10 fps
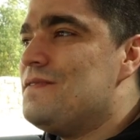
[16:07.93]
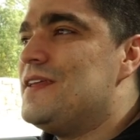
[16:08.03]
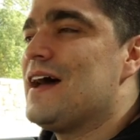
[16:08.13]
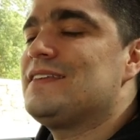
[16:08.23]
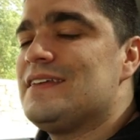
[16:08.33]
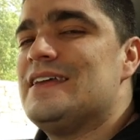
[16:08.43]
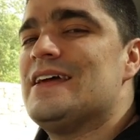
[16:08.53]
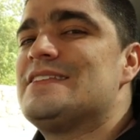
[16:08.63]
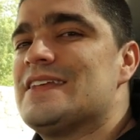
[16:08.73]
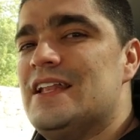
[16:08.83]
that
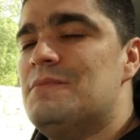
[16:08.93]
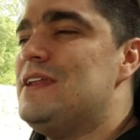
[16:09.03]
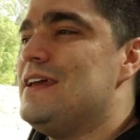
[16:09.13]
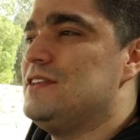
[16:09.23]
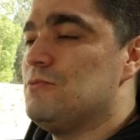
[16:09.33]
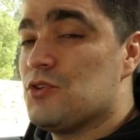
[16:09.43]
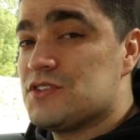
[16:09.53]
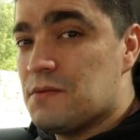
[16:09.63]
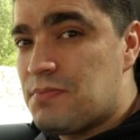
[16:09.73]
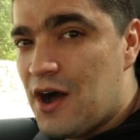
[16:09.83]
gets eliminated, because the